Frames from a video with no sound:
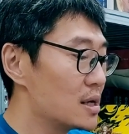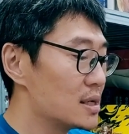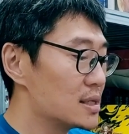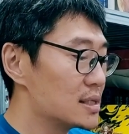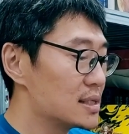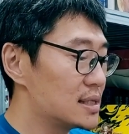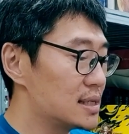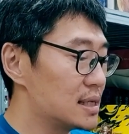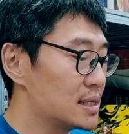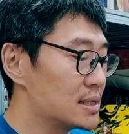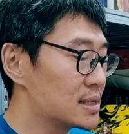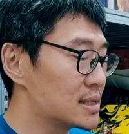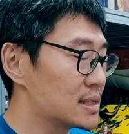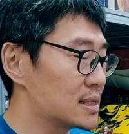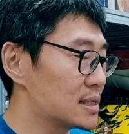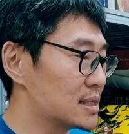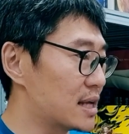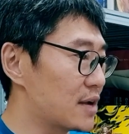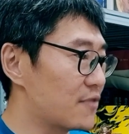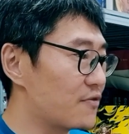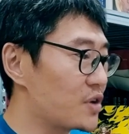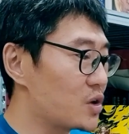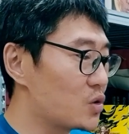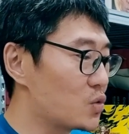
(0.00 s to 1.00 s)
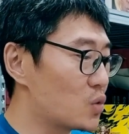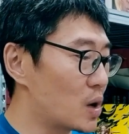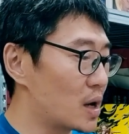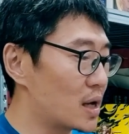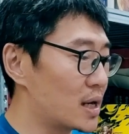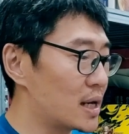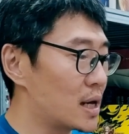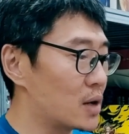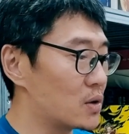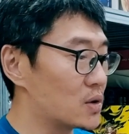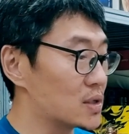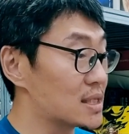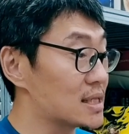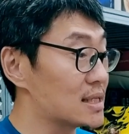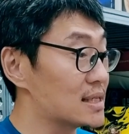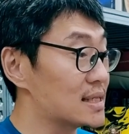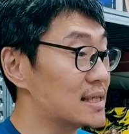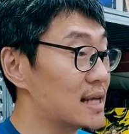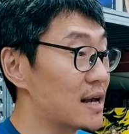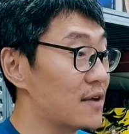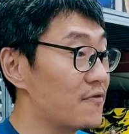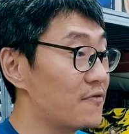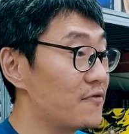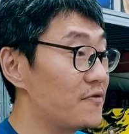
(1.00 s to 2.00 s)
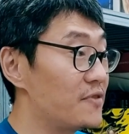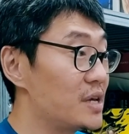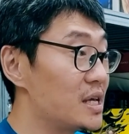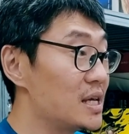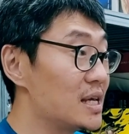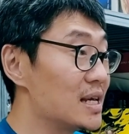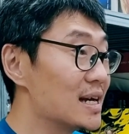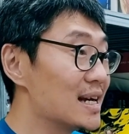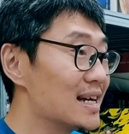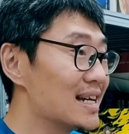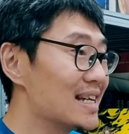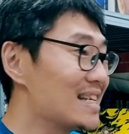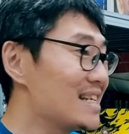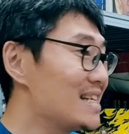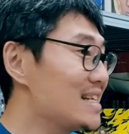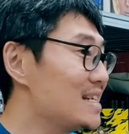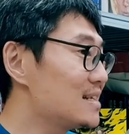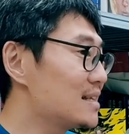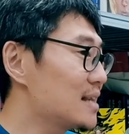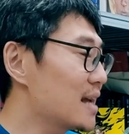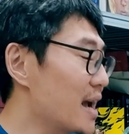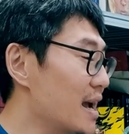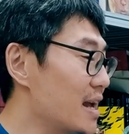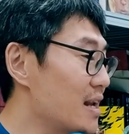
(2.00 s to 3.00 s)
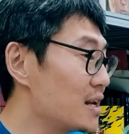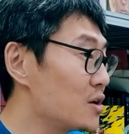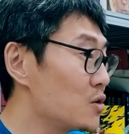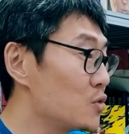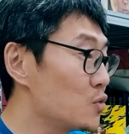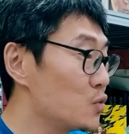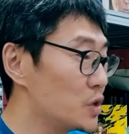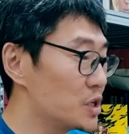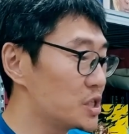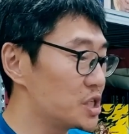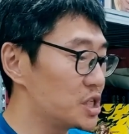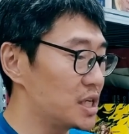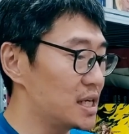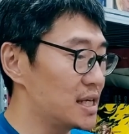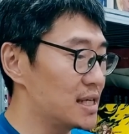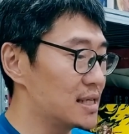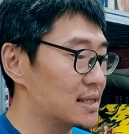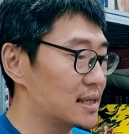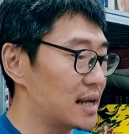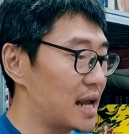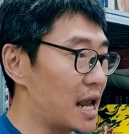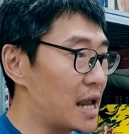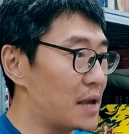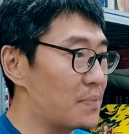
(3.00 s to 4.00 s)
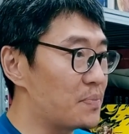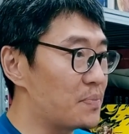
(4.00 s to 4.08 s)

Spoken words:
Since the ZV-1, there was the ZV-E10, which is an